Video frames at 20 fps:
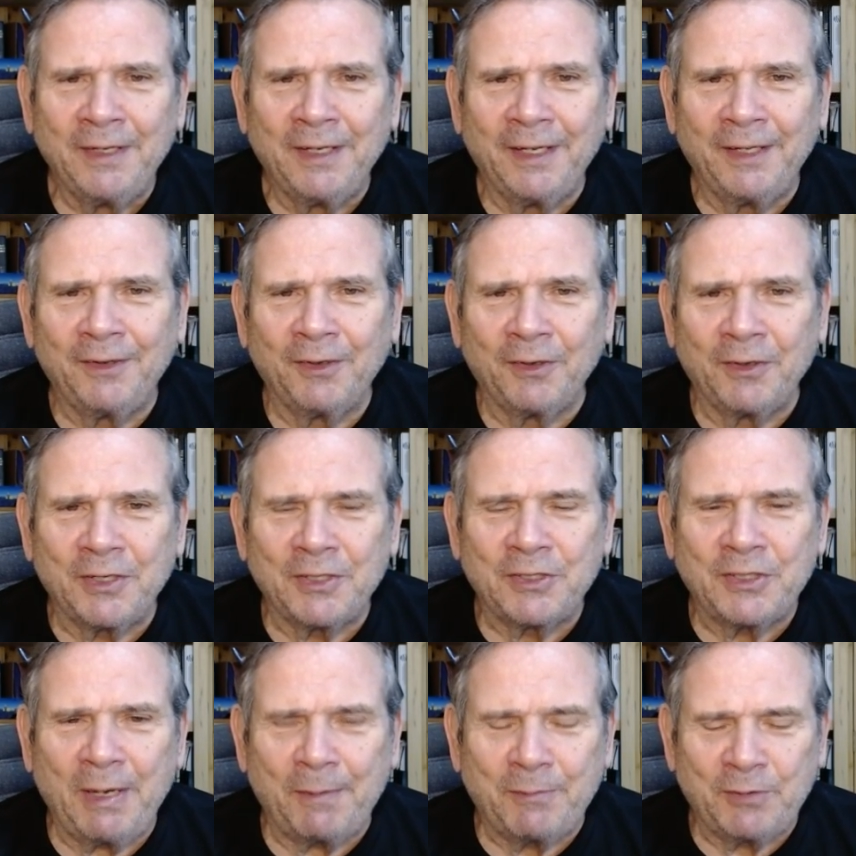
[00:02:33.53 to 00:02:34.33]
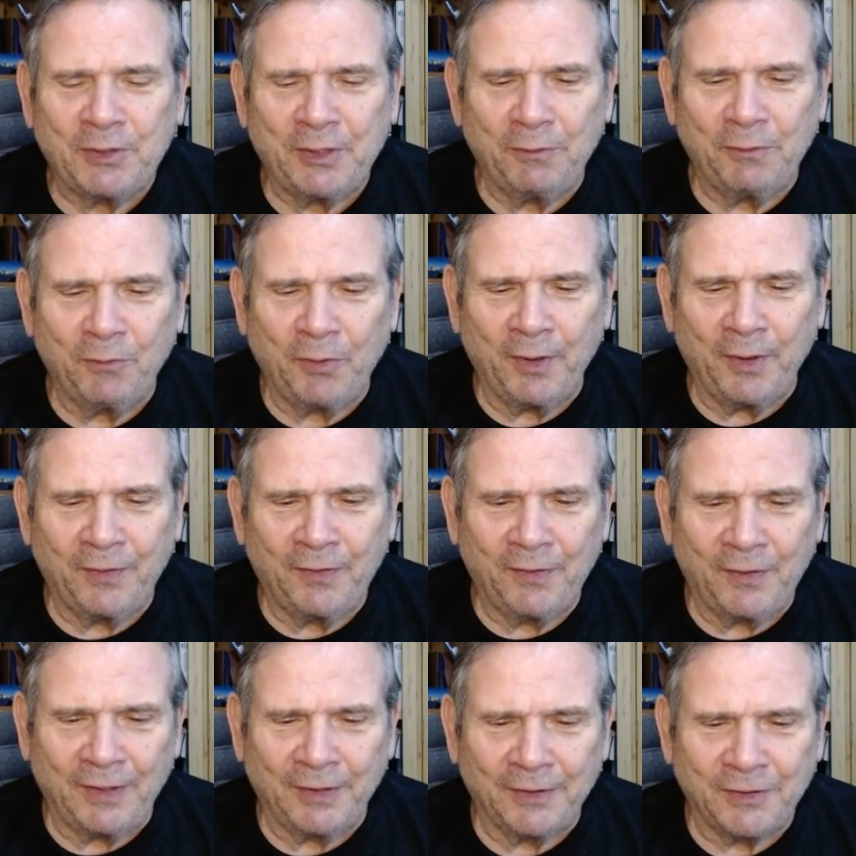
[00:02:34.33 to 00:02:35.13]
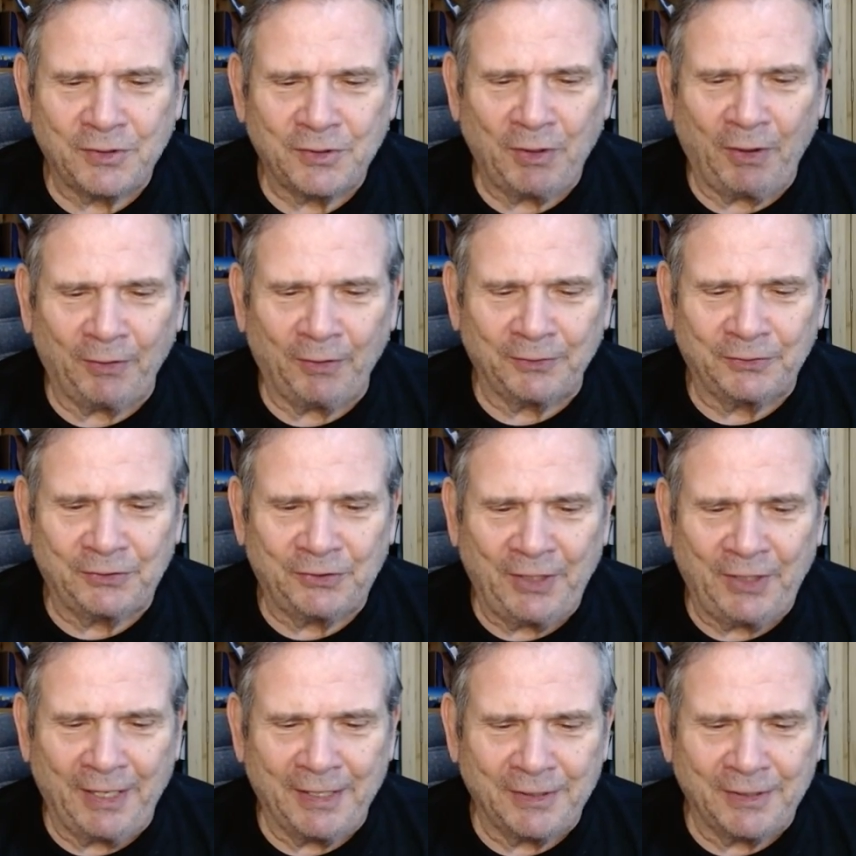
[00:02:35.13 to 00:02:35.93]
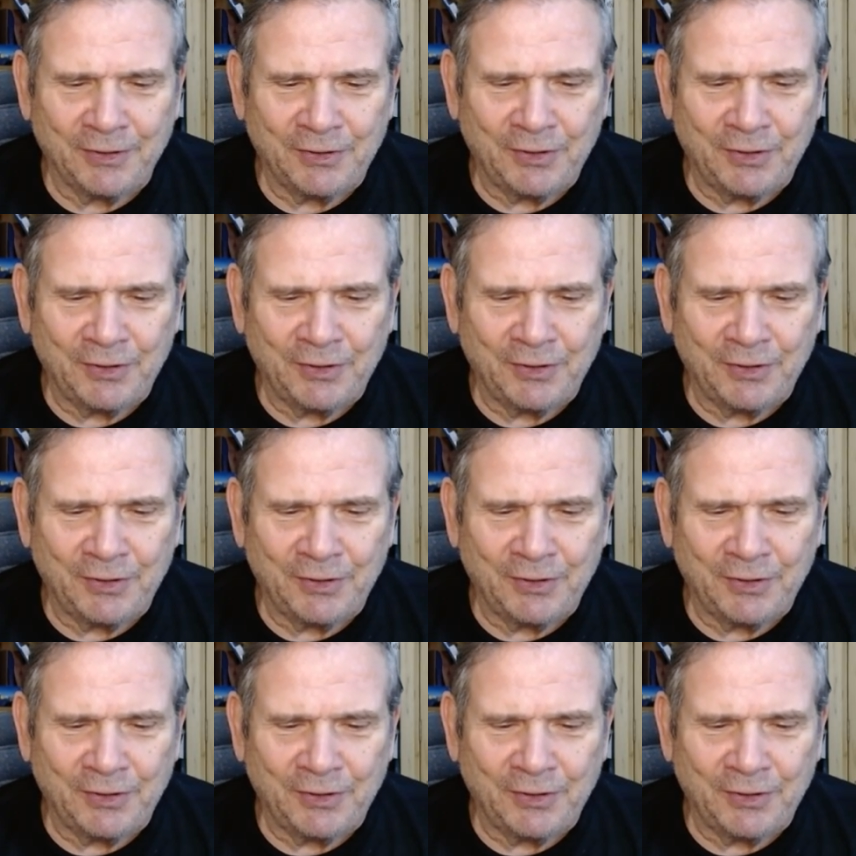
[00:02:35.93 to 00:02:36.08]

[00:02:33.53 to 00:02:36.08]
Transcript: and their deception with uh, Saul's son.